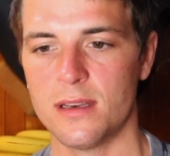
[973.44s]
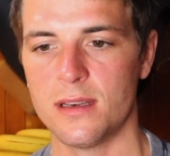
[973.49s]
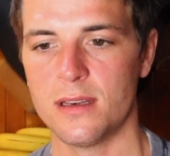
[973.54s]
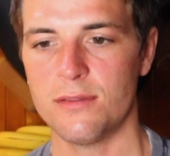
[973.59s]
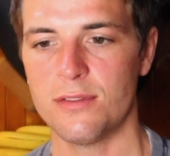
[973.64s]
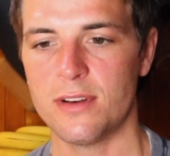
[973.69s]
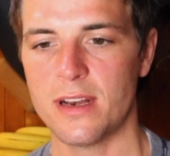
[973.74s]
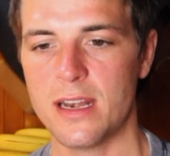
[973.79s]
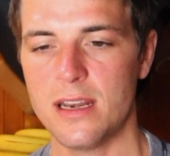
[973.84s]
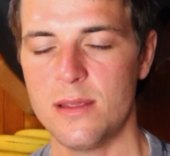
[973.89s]

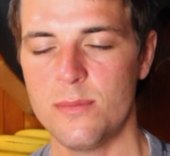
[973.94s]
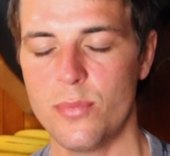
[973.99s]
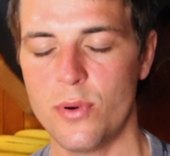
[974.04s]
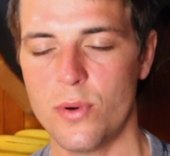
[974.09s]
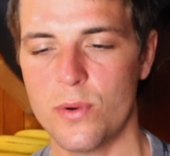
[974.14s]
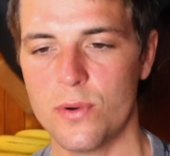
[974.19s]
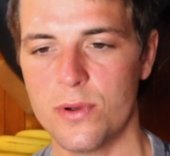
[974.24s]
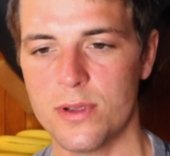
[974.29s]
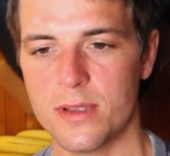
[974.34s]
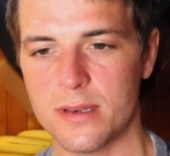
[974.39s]
If at any
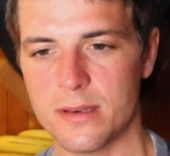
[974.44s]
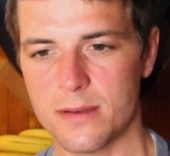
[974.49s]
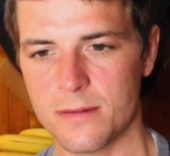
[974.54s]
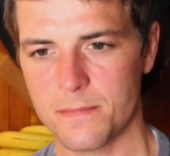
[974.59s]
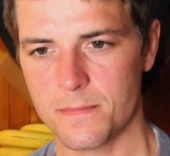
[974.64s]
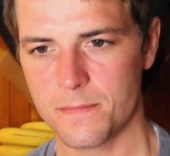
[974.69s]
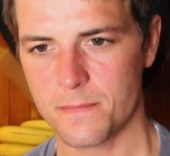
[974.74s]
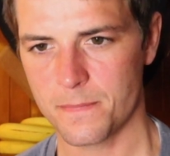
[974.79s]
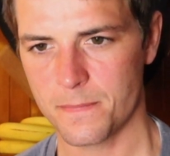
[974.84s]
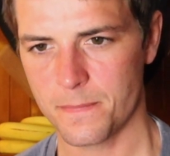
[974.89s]
point
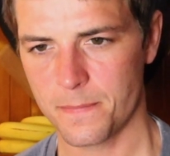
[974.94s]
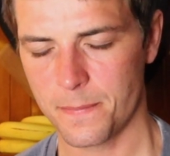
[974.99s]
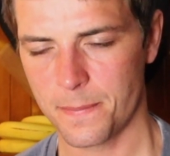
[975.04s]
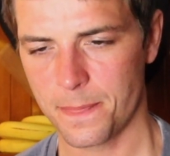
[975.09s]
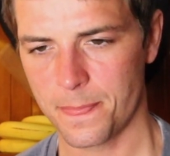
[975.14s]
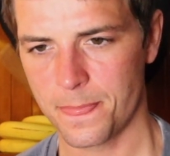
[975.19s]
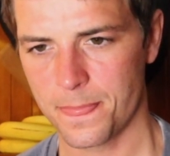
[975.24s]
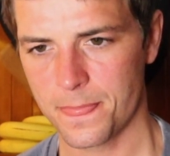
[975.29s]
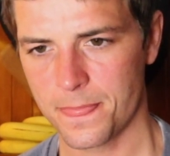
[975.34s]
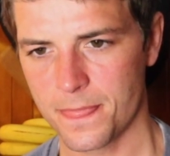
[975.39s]

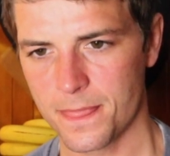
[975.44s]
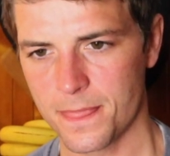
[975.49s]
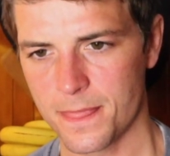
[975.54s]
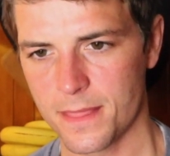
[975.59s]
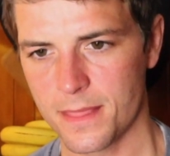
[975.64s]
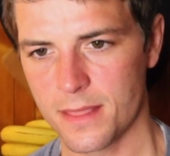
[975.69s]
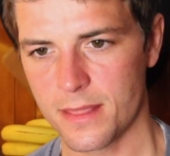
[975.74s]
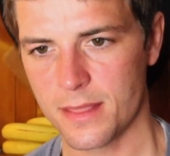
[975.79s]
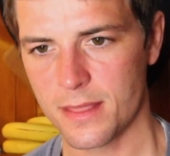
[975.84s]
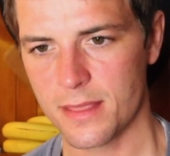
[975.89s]

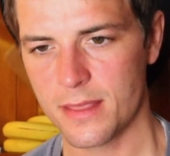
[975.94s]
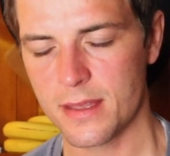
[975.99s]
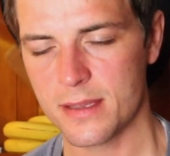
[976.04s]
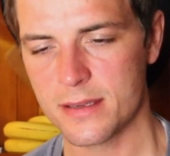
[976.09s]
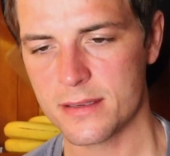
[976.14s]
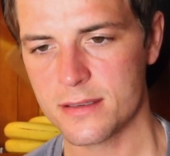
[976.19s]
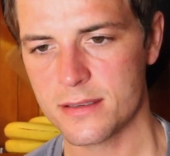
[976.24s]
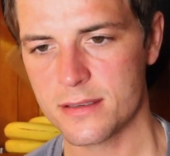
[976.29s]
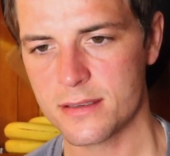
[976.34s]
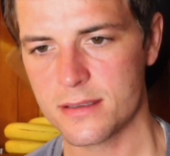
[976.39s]

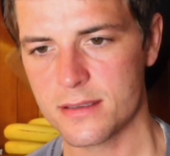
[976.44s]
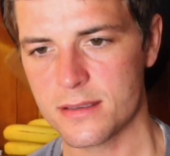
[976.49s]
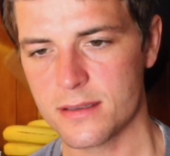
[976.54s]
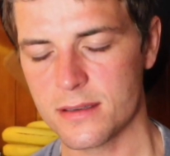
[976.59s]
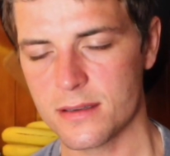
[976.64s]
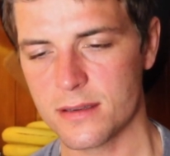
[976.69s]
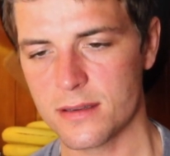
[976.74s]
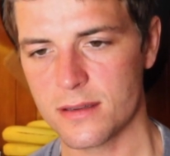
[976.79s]
this